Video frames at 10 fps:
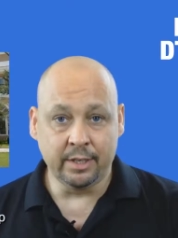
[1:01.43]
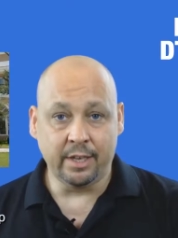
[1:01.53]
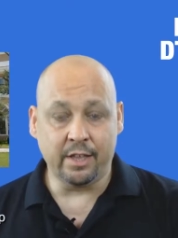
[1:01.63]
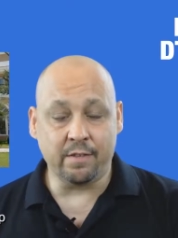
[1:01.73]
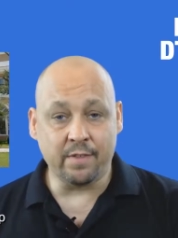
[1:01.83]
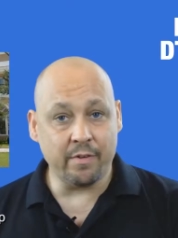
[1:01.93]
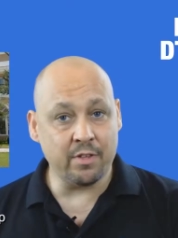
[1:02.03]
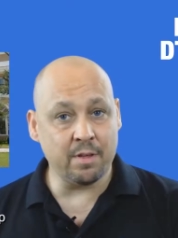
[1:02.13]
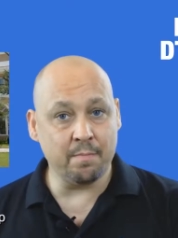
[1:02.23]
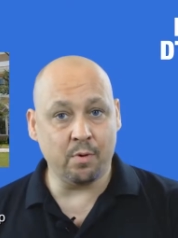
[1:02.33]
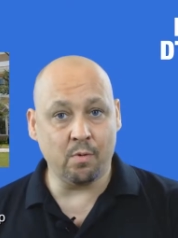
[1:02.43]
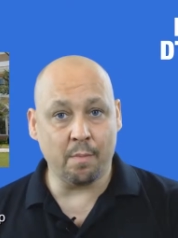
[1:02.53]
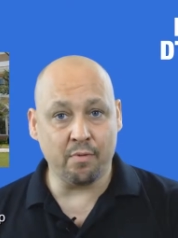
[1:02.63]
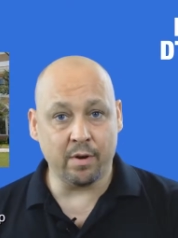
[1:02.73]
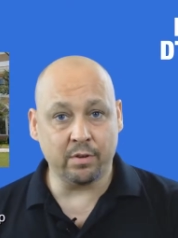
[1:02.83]
It's a very simple
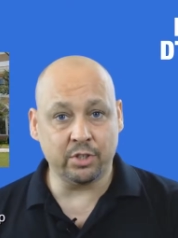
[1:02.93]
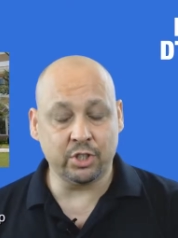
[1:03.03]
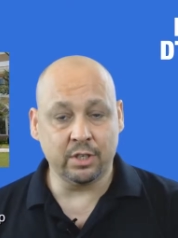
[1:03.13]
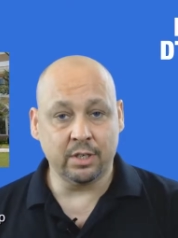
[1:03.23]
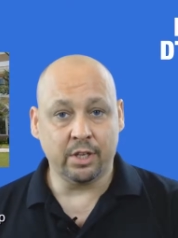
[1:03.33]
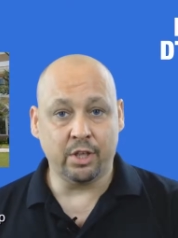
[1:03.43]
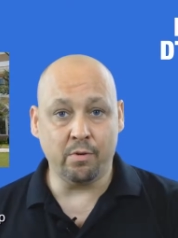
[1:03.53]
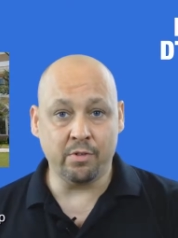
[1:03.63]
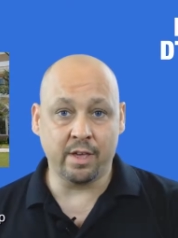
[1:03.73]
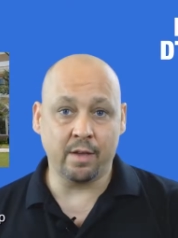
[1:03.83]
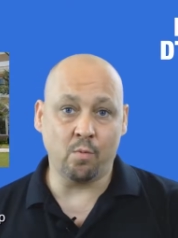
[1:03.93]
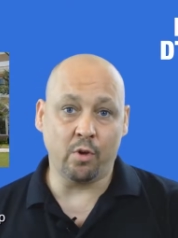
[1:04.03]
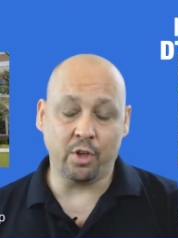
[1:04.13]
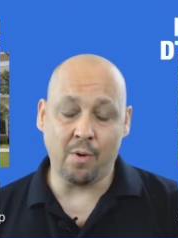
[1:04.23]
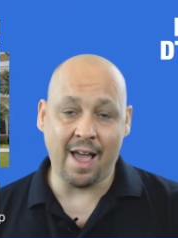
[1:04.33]
approach using
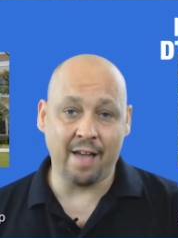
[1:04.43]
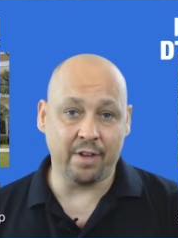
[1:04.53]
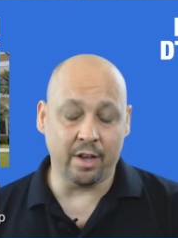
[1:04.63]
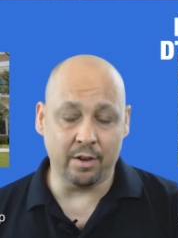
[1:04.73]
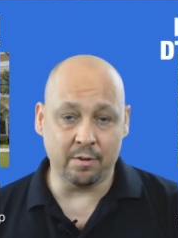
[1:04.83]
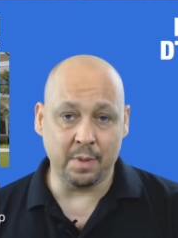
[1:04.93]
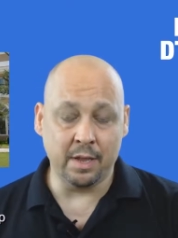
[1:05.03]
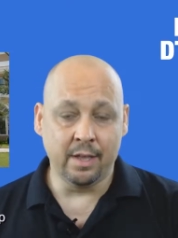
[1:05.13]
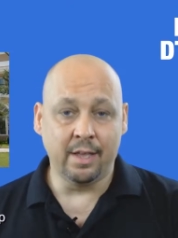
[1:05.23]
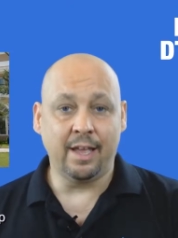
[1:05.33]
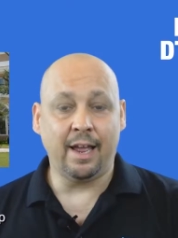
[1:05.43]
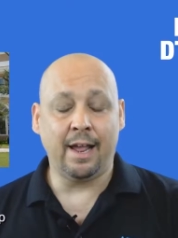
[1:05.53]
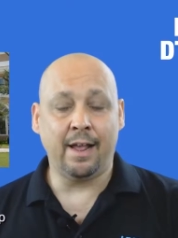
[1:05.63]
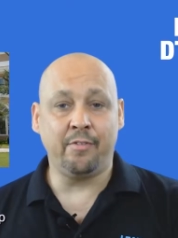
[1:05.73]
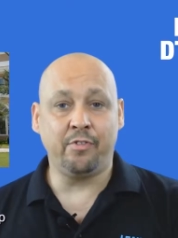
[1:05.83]
what you have at home,
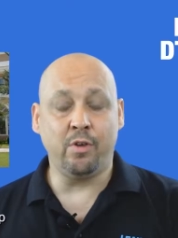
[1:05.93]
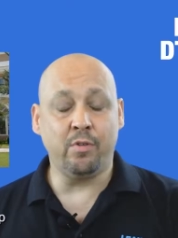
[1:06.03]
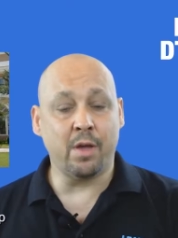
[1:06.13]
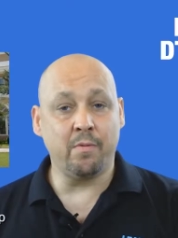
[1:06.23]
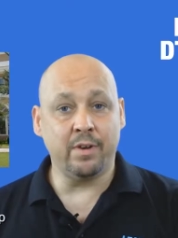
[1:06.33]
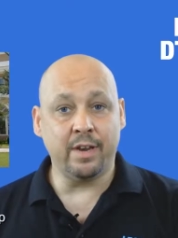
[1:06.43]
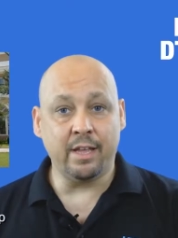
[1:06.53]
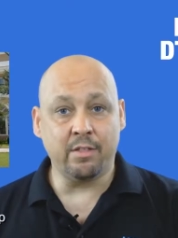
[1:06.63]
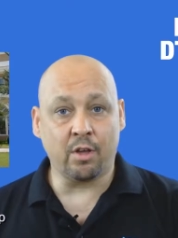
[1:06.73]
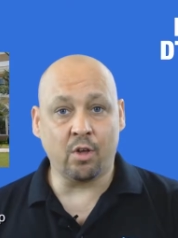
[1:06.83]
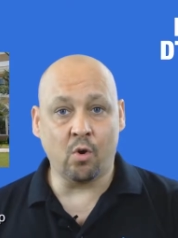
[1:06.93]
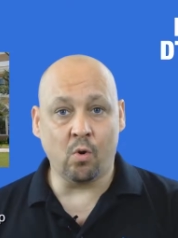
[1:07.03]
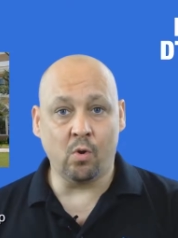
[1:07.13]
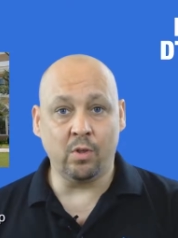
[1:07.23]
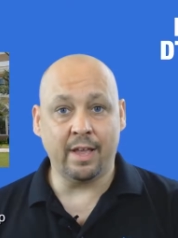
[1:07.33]
and you don't need to
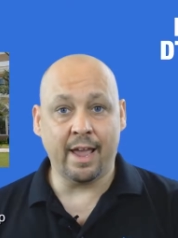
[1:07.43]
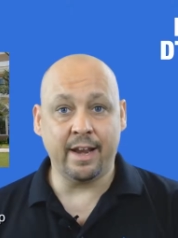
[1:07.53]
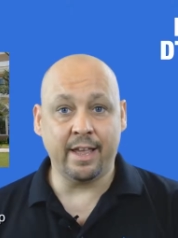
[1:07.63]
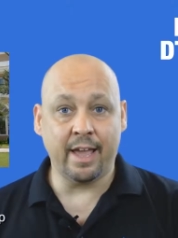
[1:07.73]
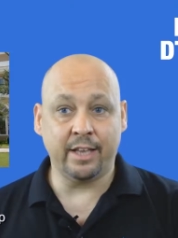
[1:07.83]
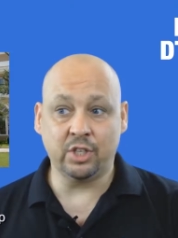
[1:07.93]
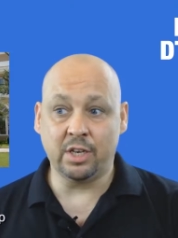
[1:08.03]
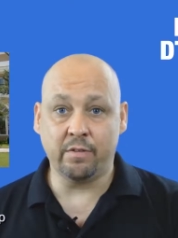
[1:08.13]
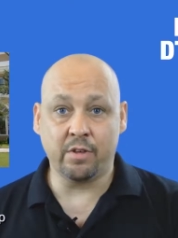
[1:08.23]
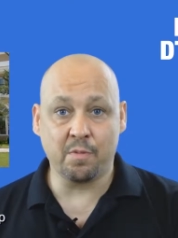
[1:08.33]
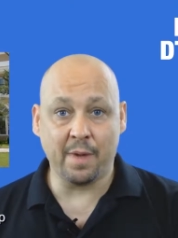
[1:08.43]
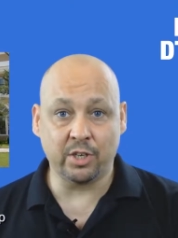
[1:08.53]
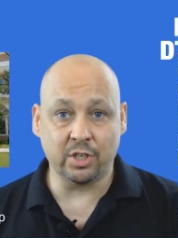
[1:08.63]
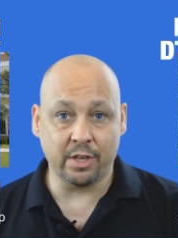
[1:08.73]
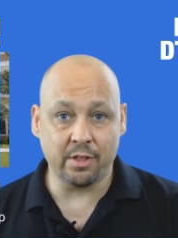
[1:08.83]
call any engineering
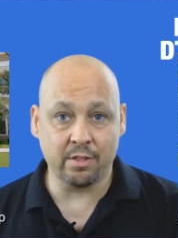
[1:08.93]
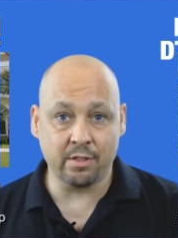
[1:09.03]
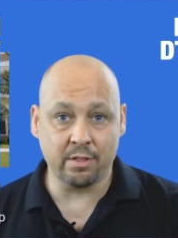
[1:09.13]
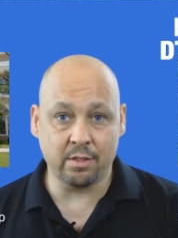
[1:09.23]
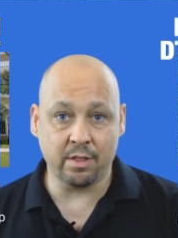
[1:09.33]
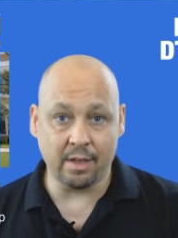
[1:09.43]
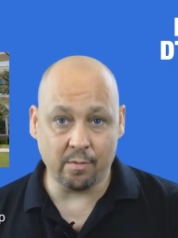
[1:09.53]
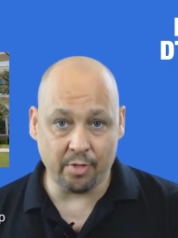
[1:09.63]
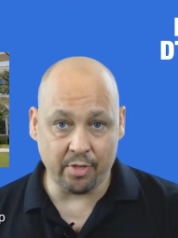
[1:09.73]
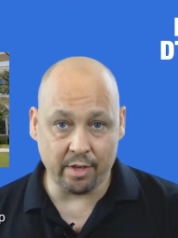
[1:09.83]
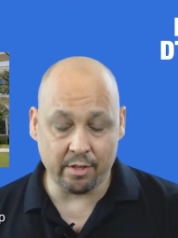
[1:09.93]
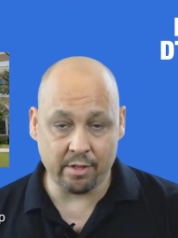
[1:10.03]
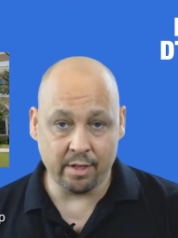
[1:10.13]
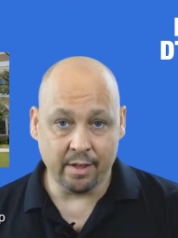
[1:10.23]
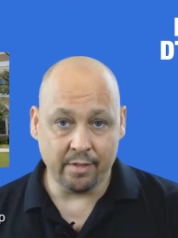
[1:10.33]
specialist to deal with
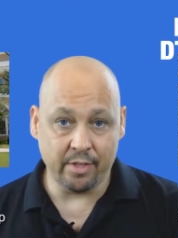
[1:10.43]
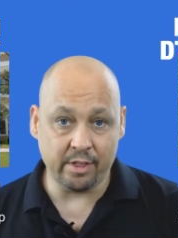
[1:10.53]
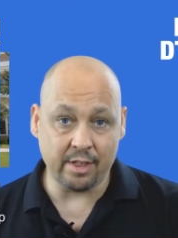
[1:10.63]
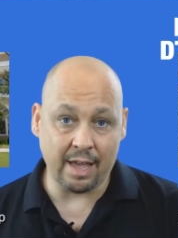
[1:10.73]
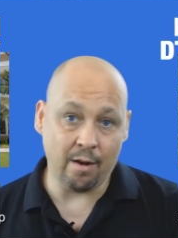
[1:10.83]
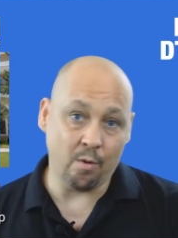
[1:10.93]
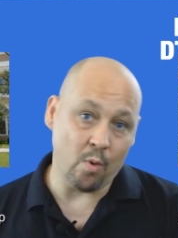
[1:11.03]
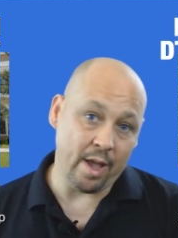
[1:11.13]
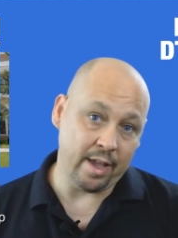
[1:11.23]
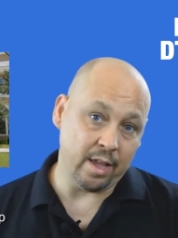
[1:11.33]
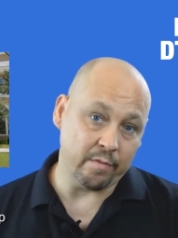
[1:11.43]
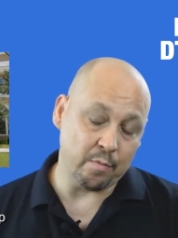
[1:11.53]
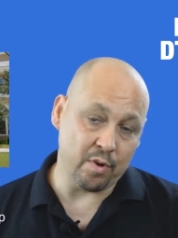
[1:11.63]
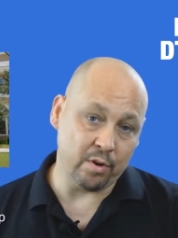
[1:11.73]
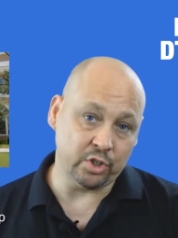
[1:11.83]
this. This is our way of
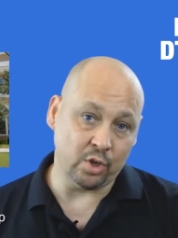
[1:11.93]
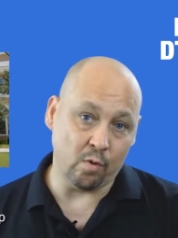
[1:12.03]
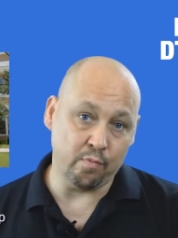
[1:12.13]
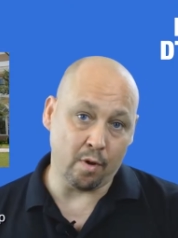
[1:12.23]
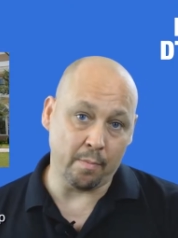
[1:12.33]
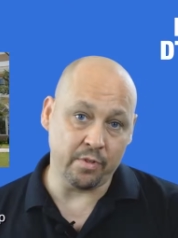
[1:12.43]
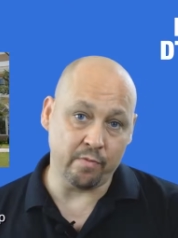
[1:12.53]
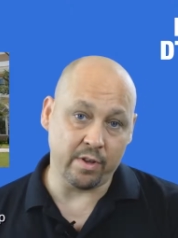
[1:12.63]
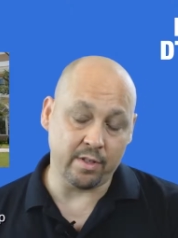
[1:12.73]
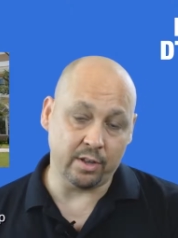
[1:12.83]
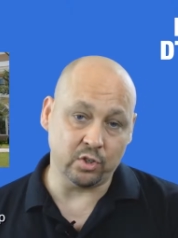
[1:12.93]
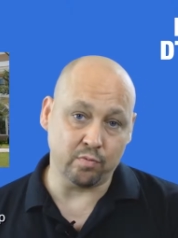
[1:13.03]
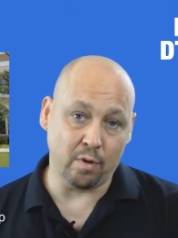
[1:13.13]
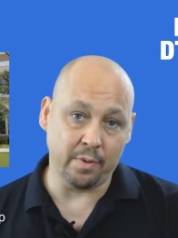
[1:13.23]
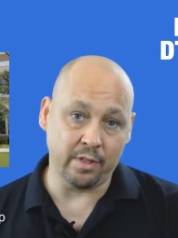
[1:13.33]
approaching all problems in residential
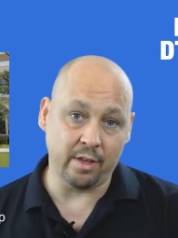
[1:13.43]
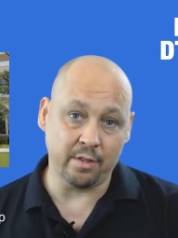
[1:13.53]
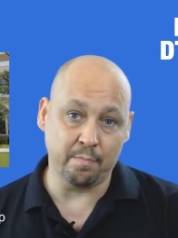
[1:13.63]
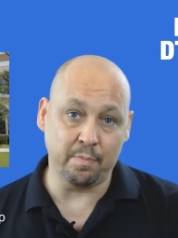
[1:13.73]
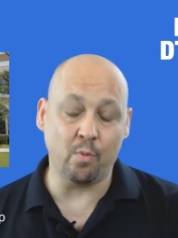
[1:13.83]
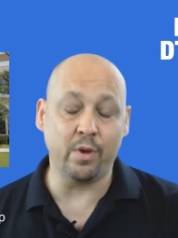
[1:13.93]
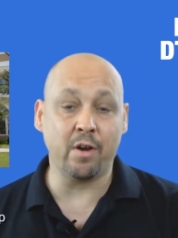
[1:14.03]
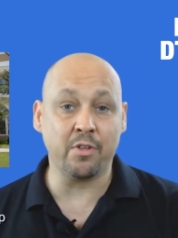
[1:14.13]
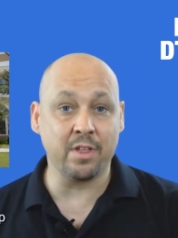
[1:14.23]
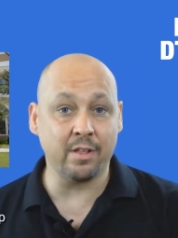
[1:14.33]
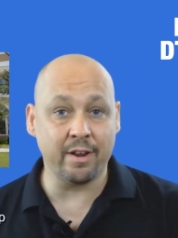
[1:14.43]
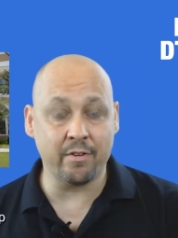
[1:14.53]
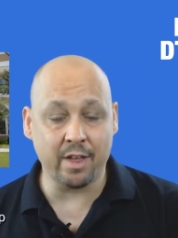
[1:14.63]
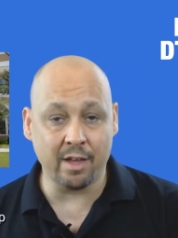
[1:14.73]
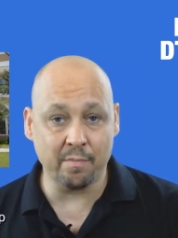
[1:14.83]
properties, but we are still here
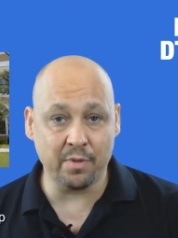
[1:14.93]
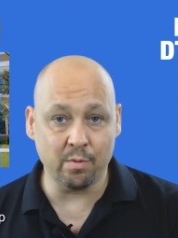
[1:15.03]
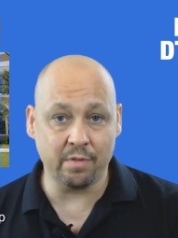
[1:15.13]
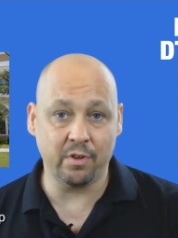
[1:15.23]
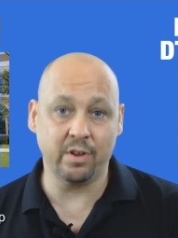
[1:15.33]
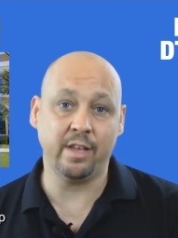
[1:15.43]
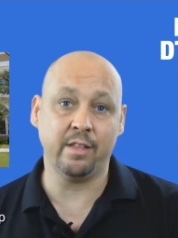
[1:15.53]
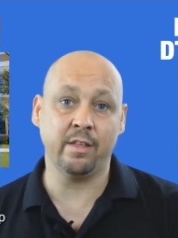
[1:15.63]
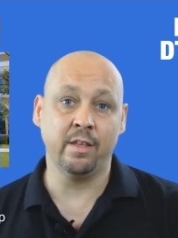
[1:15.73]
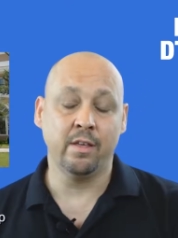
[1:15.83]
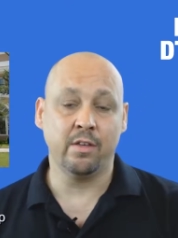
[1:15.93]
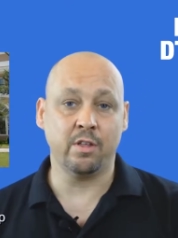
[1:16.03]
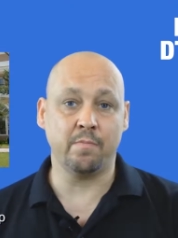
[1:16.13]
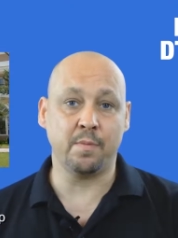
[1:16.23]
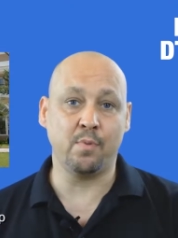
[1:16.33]
to help you if you need
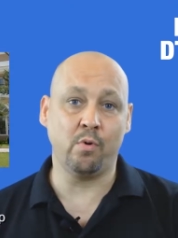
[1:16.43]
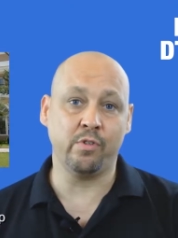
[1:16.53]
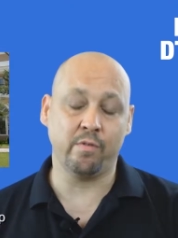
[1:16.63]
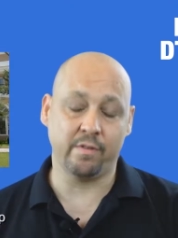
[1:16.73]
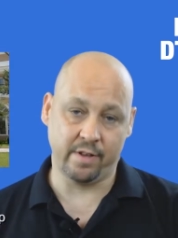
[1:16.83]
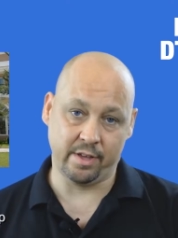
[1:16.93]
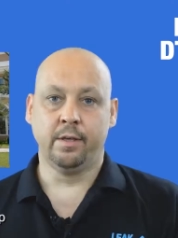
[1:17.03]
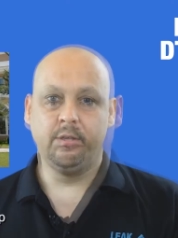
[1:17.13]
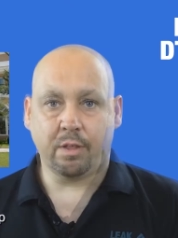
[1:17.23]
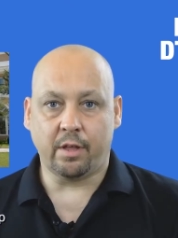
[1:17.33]
some support or advice.